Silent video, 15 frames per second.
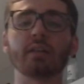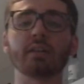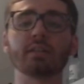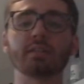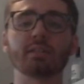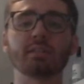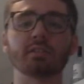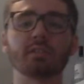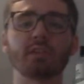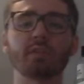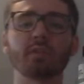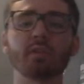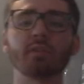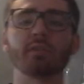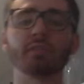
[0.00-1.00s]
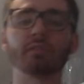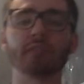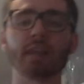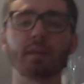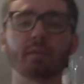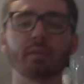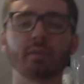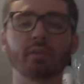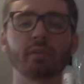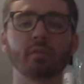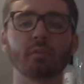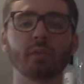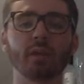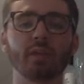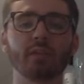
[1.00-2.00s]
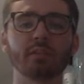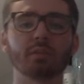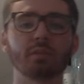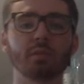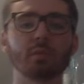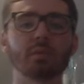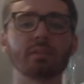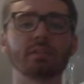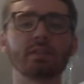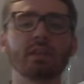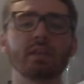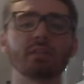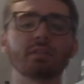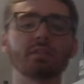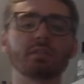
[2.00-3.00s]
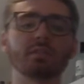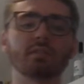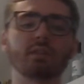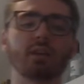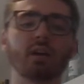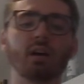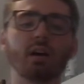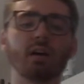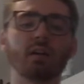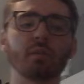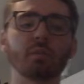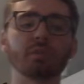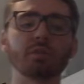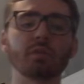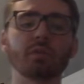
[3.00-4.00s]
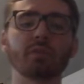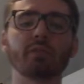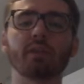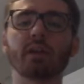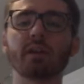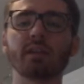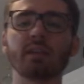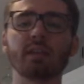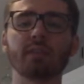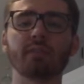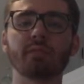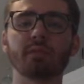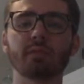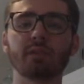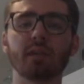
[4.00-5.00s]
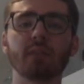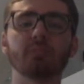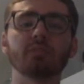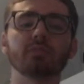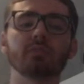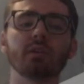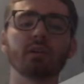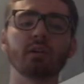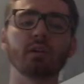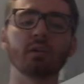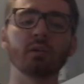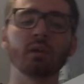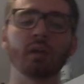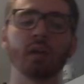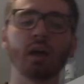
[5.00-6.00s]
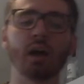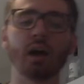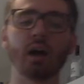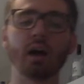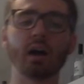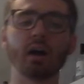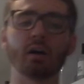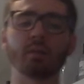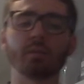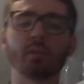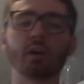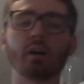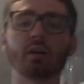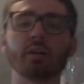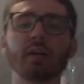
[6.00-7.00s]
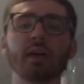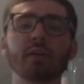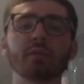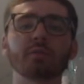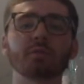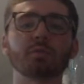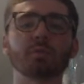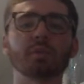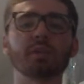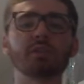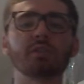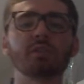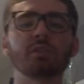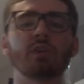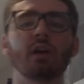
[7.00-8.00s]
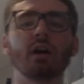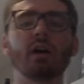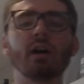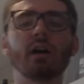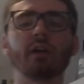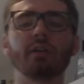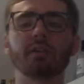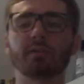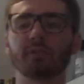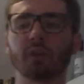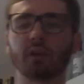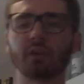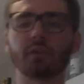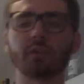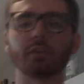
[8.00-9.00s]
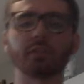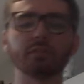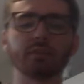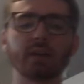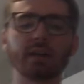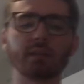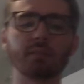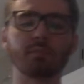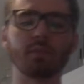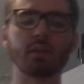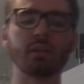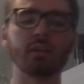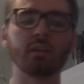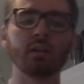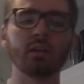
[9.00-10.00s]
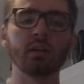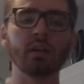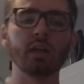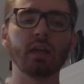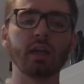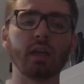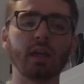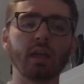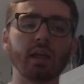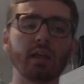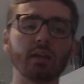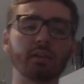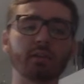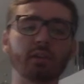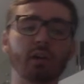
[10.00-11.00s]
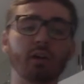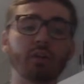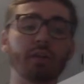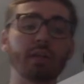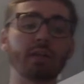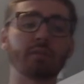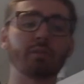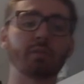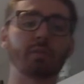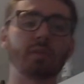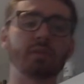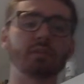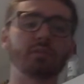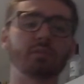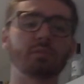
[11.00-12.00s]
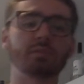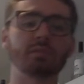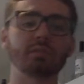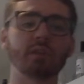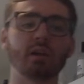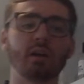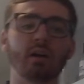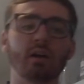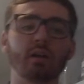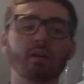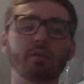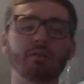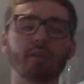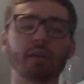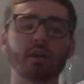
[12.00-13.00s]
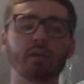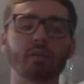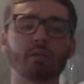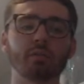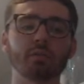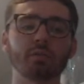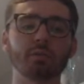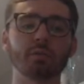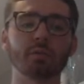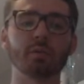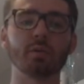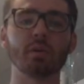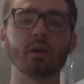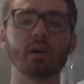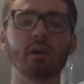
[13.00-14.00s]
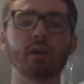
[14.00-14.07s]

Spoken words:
is the discoverer of the Lamrim Way, the 21 stages, which you can find in the info tab below, on how to reach nirvana or enlightenment. And all that information was found through